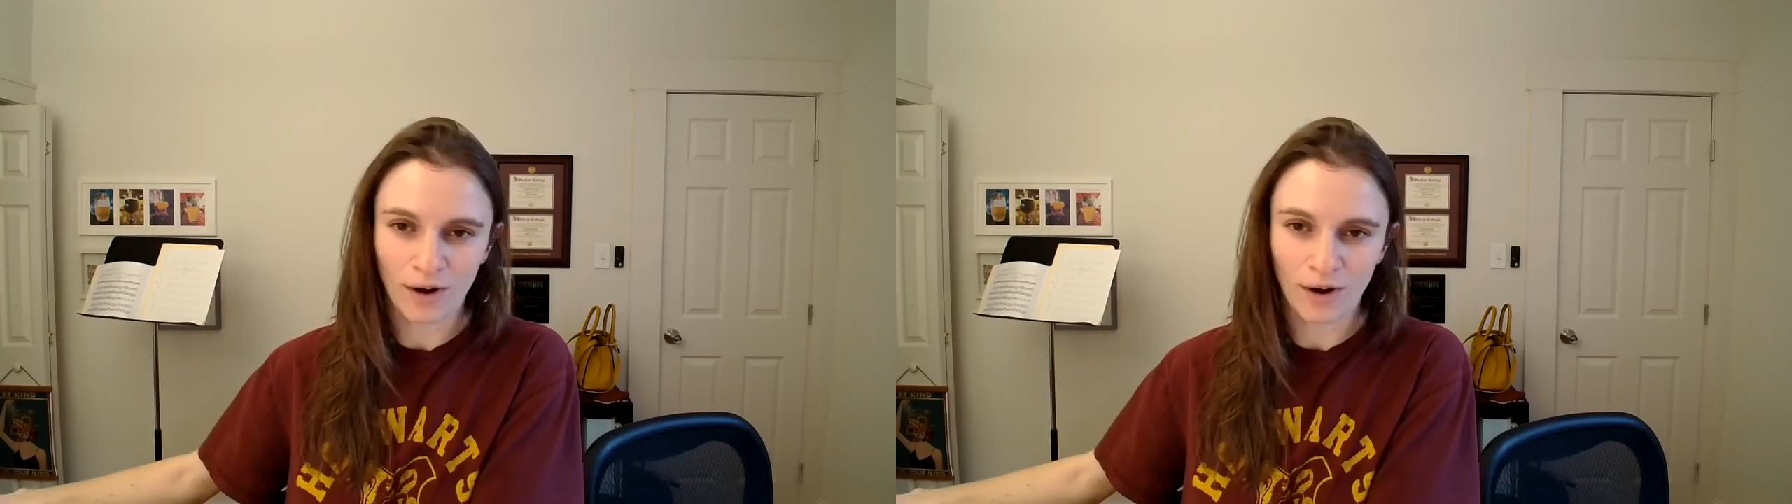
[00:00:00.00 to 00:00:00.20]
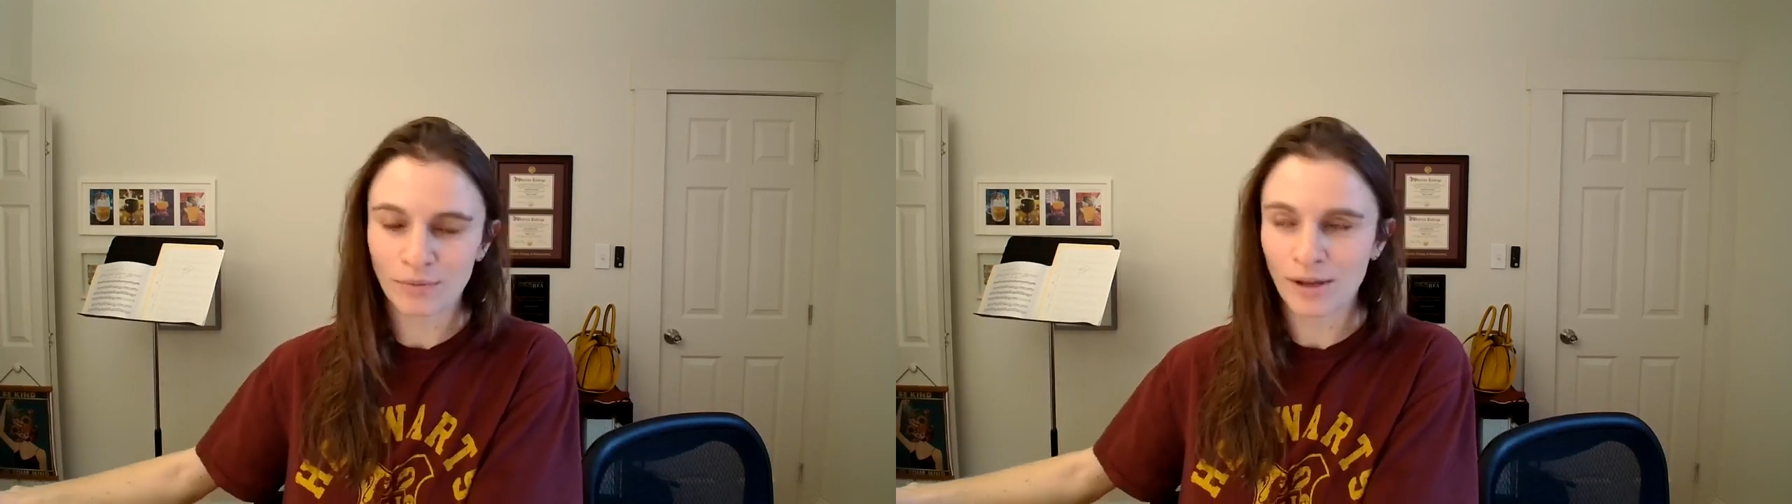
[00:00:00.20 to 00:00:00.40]

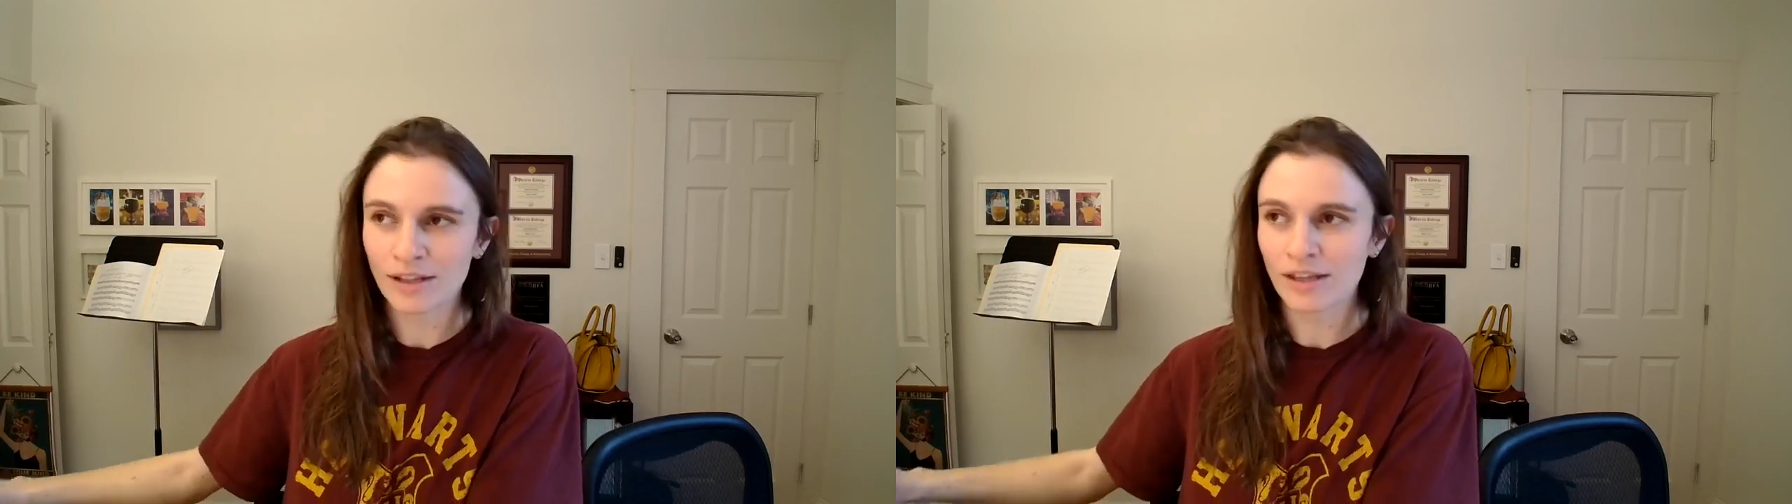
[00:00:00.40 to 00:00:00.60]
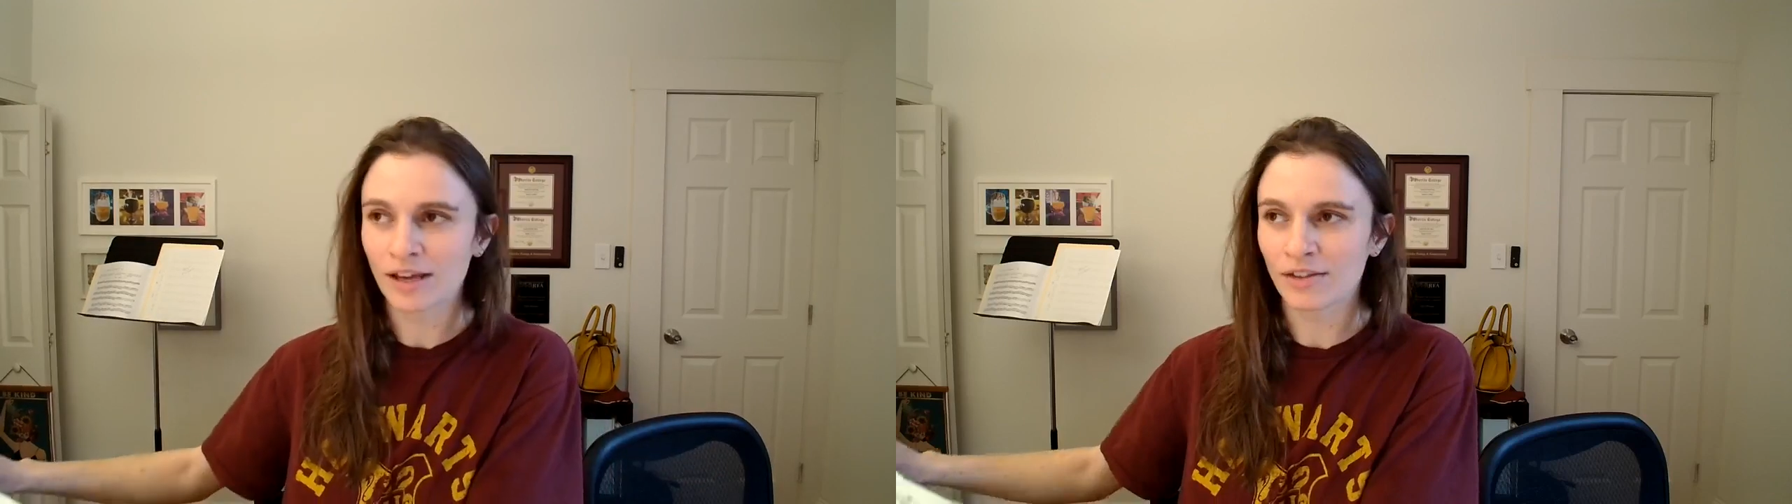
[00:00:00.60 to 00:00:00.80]
I've played
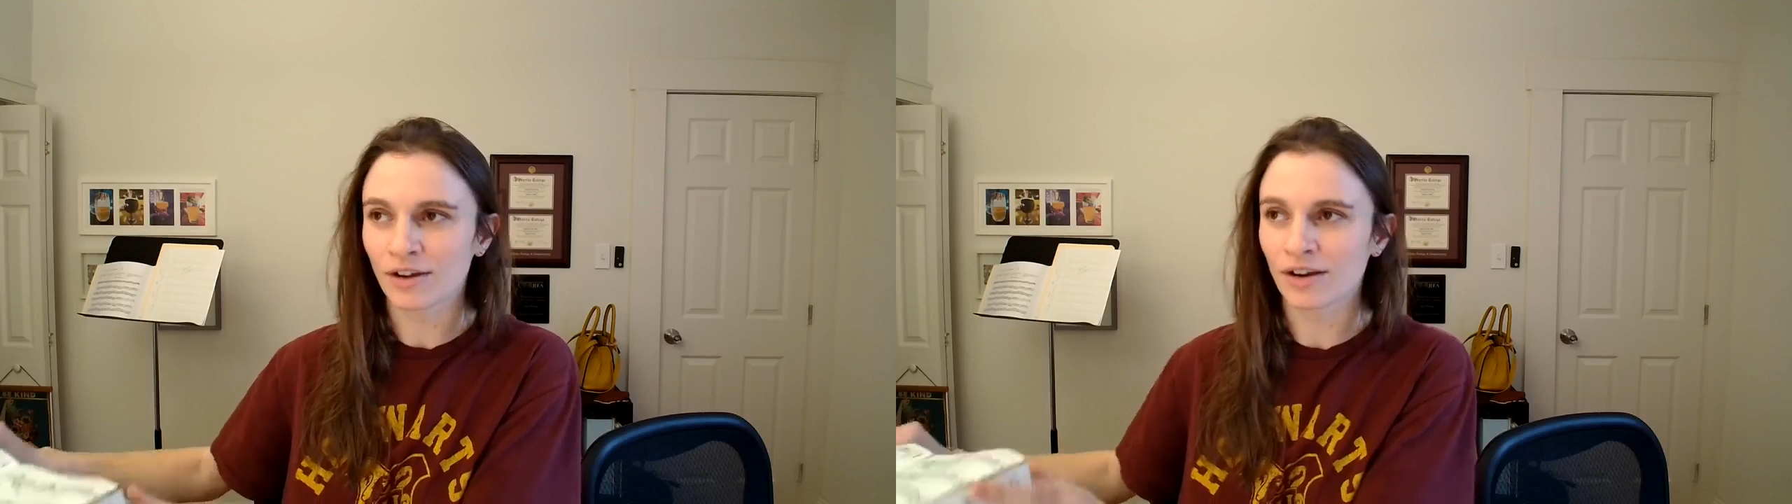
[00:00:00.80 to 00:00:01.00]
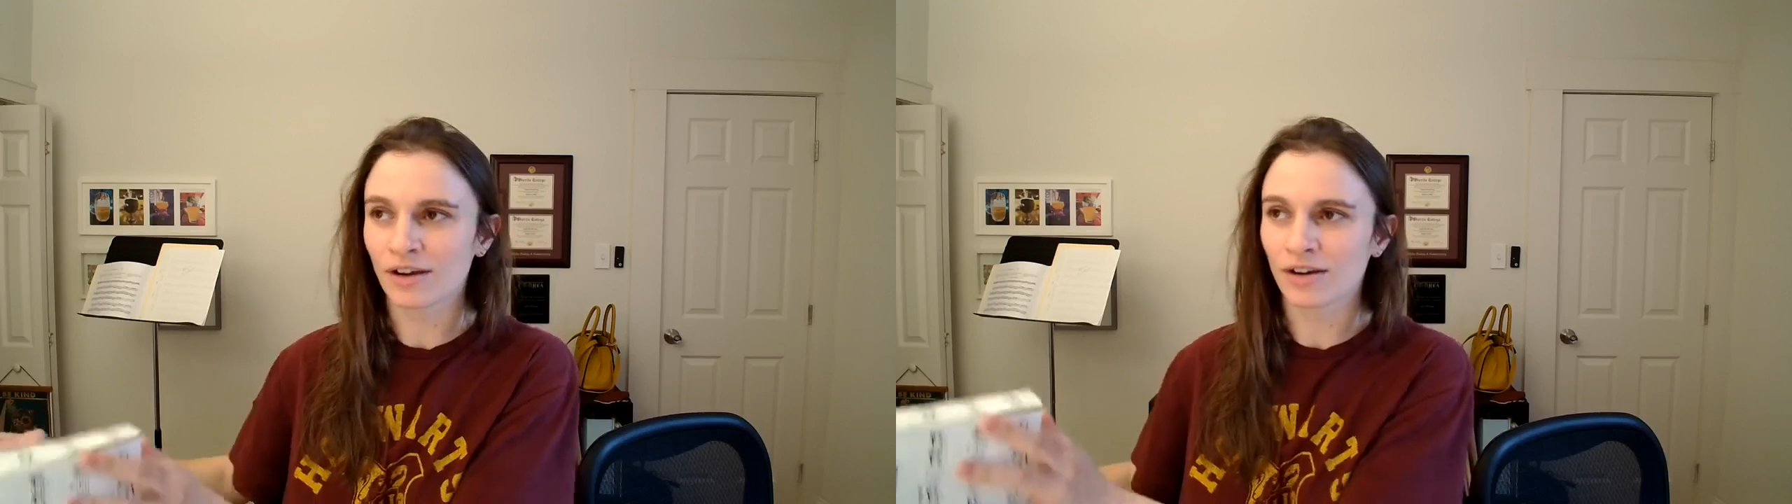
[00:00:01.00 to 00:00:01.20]
the
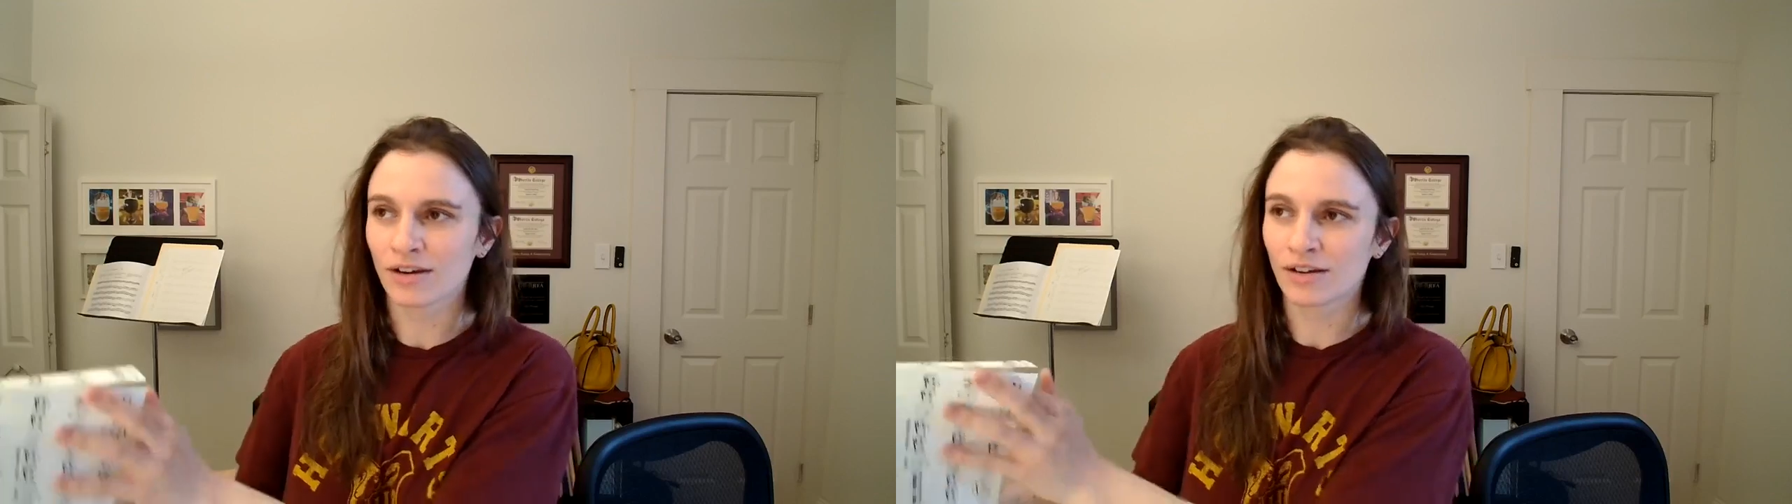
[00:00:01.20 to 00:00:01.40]
other